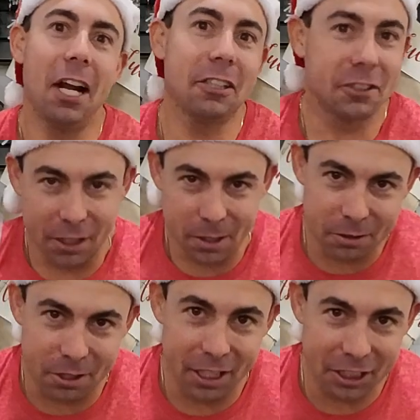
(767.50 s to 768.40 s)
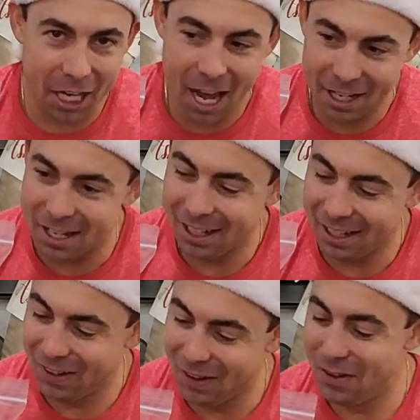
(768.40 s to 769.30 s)
actually used these yet,
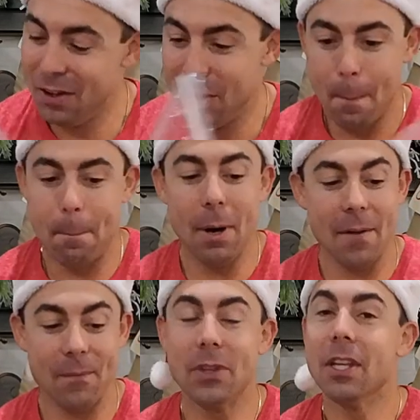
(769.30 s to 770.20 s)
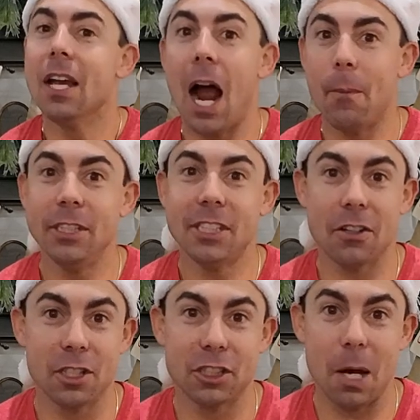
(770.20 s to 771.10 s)
but I reached out
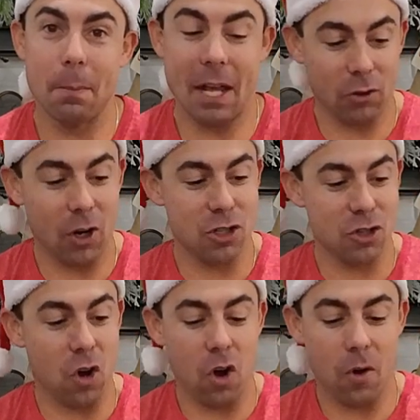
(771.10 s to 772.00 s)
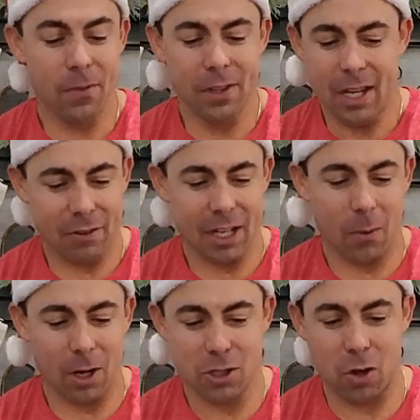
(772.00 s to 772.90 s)
to this company after I forgot
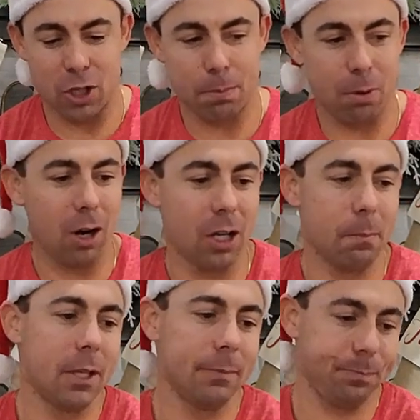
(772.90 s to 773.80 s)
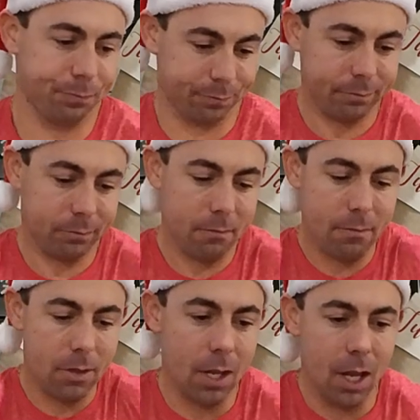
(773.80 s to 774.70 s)
where I saw this product, but
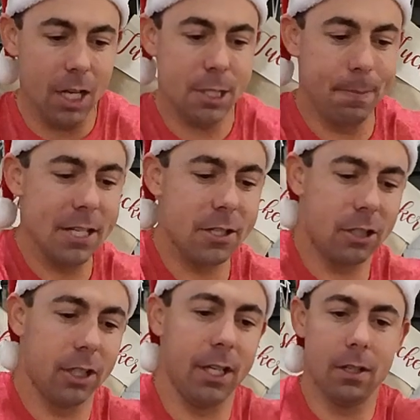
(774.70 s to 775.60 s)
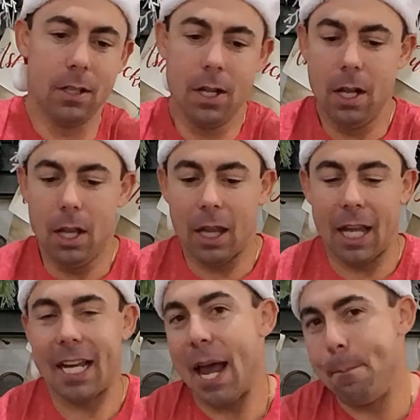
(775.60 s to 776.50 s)
it's basically
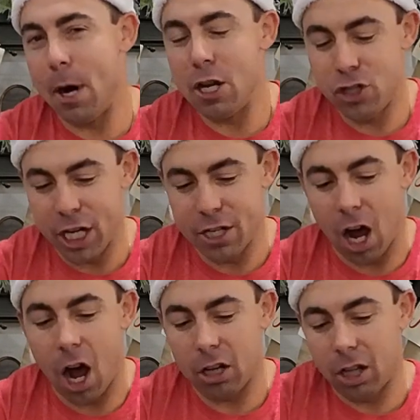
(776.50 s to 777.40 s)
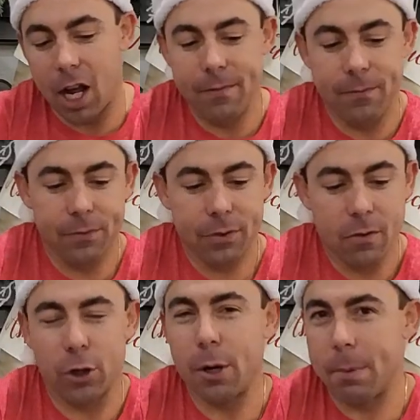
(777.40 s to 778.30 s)
like a bungee dock line
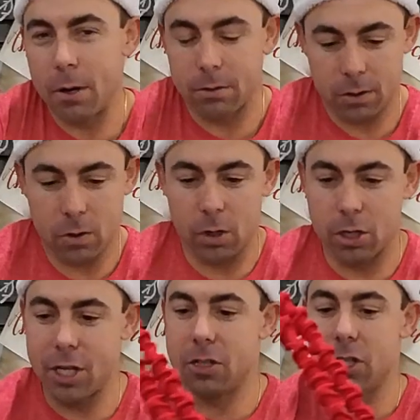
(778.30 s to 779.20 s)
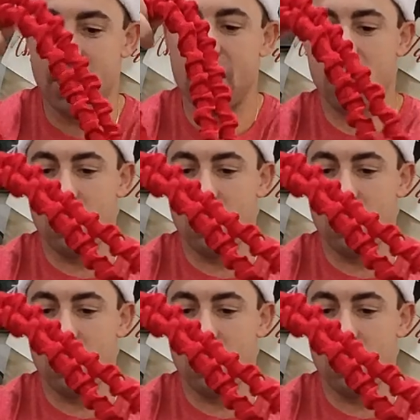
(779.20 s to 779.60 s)
for your boat or your jet ski,